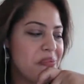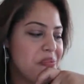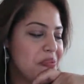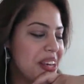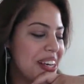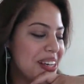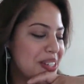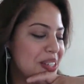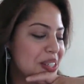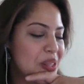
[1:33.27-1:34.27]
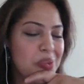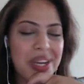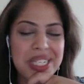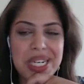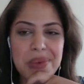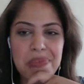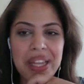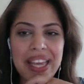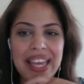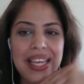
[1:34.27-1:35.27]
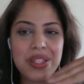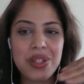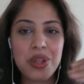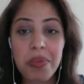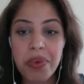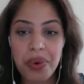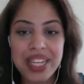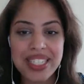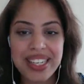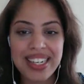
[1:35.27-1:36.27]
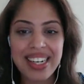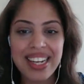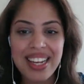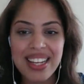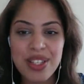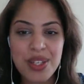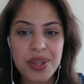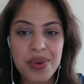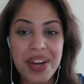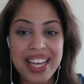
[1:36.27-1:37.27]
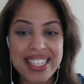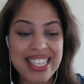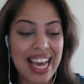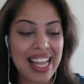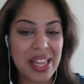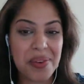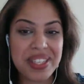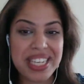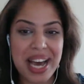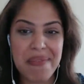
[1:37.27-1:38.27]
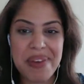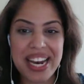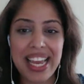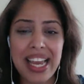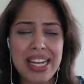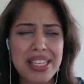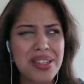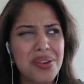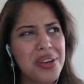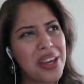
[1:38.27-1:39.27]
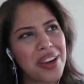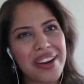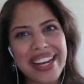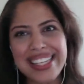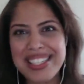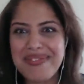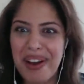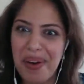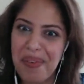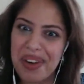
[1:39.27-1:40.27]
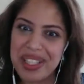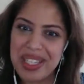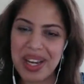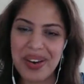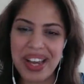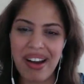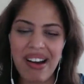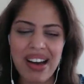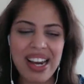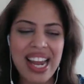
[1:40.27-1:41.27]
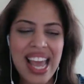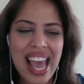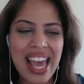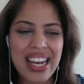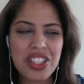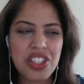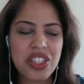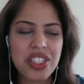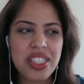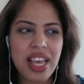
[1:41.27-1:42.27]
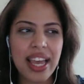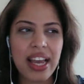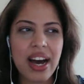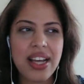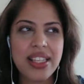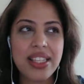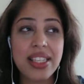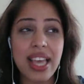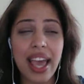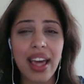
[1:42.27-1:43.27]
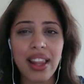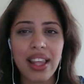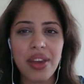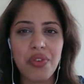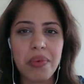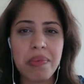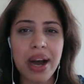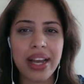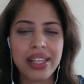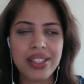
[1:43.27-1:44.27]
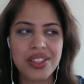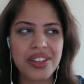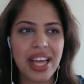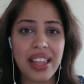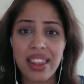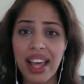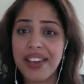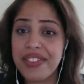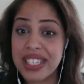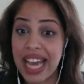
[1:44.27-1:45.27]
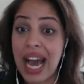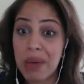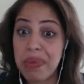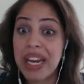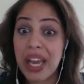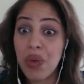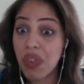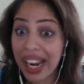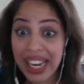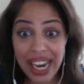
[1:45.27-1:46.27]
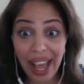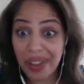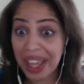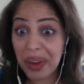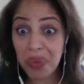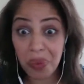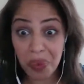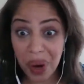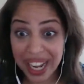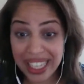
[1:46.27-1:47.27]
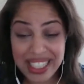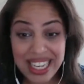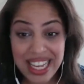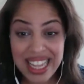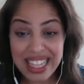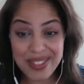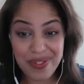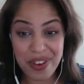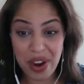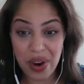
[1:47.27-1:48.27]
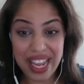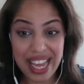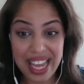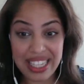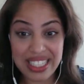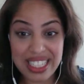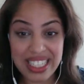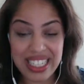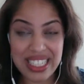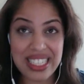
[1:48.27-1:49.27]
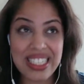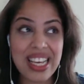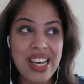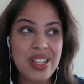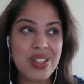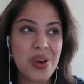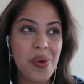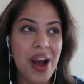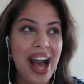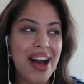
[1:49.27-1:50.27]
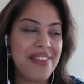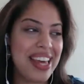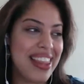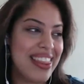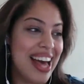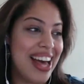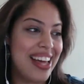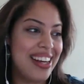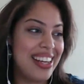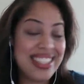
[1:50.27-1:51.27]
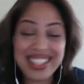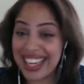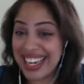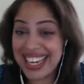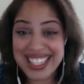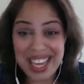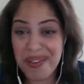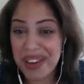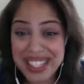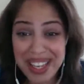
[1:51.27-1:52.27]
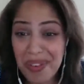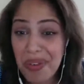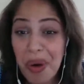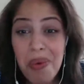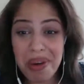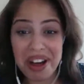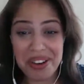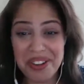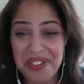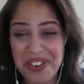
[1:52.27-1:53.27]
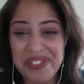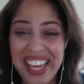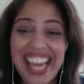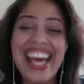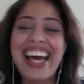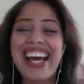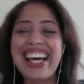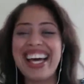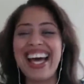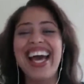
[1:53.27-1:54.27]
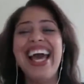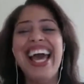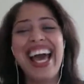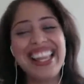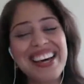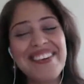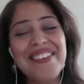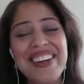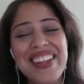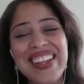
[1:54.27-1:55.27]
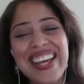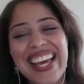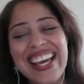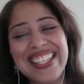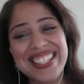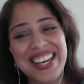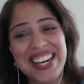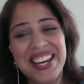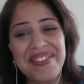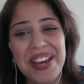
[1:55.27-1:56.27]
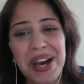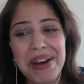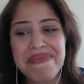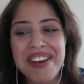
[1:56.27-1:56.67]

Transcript: because just watching him play, he's so present to exactly what's happening, and he's so curious about what's going on, and it's just like a daily reminder that life is happening right now, like right this very instance. So having that, he's like an example, he's like a role model for me. And that really is lighting me up.